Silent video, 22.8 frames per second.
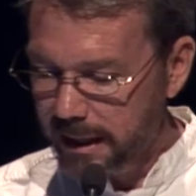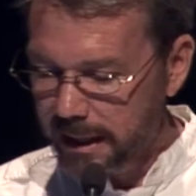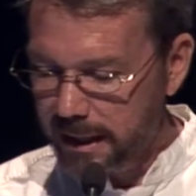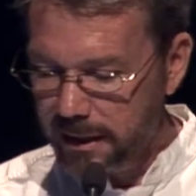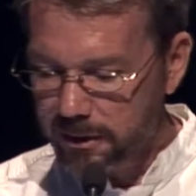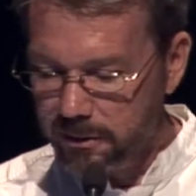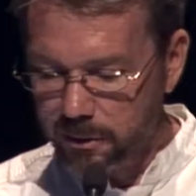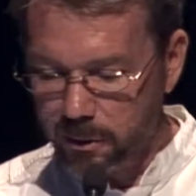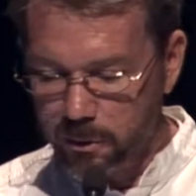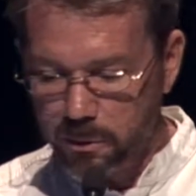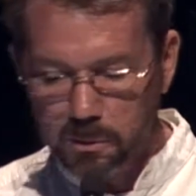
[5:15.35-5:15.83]

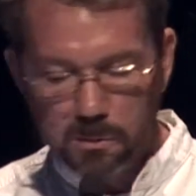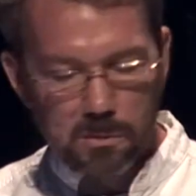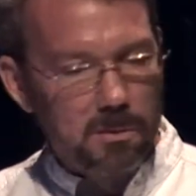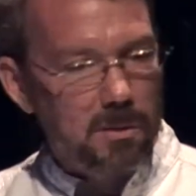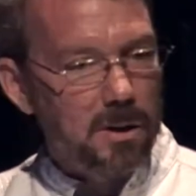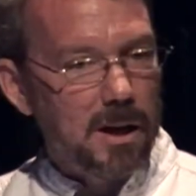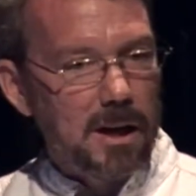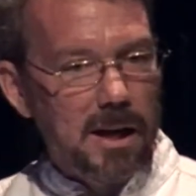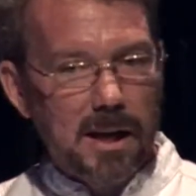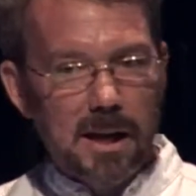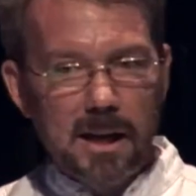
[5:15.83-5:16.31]
So,
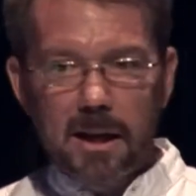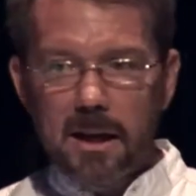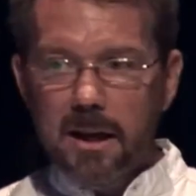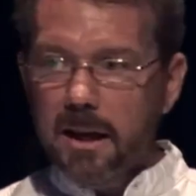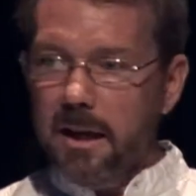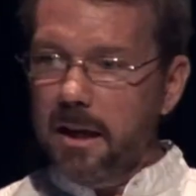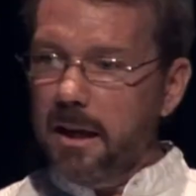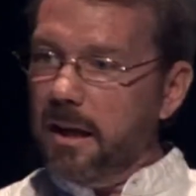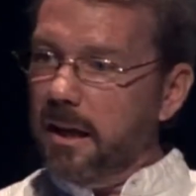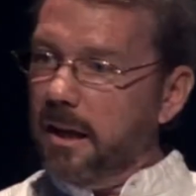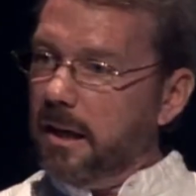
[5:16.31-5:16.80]

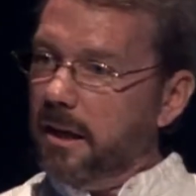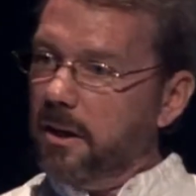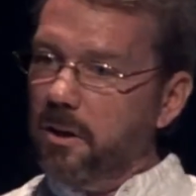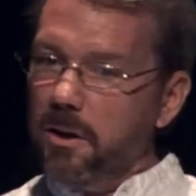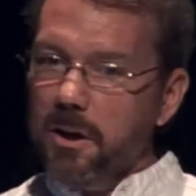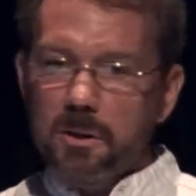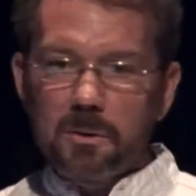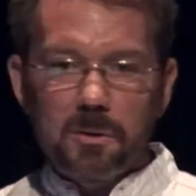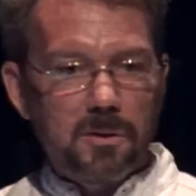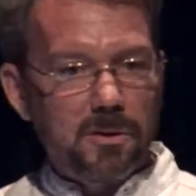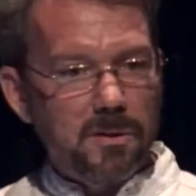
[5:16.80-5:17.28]
you know,
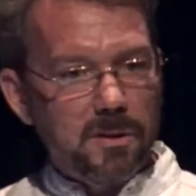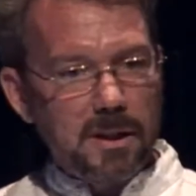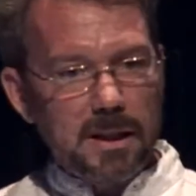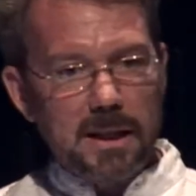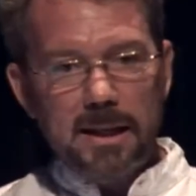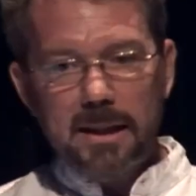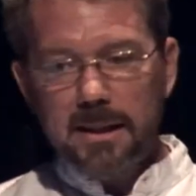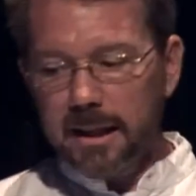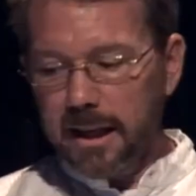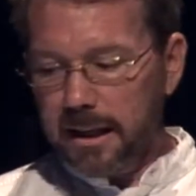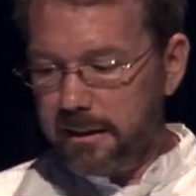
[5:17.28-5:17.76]
you'll
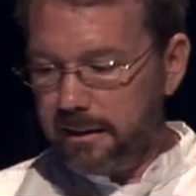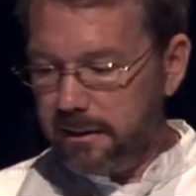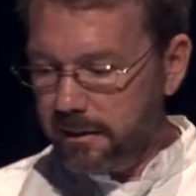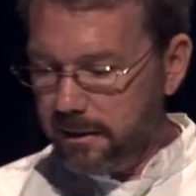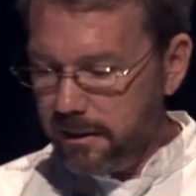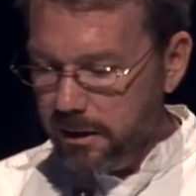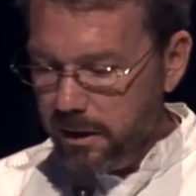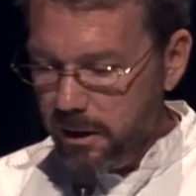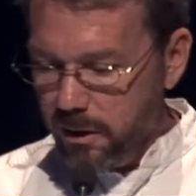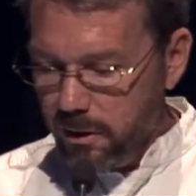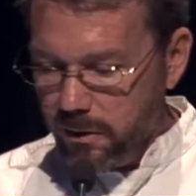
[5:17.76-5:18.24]
see that,
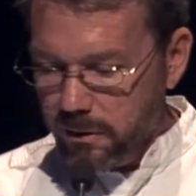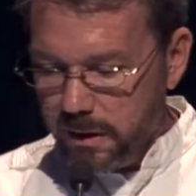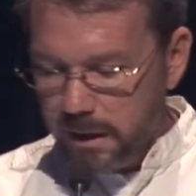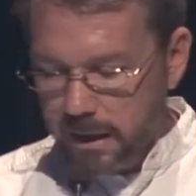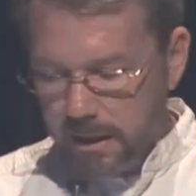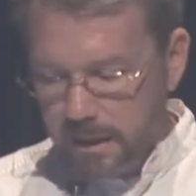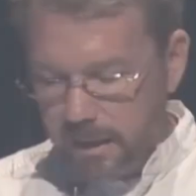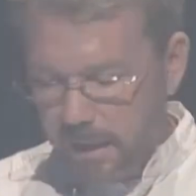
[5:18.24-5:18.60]
you know, the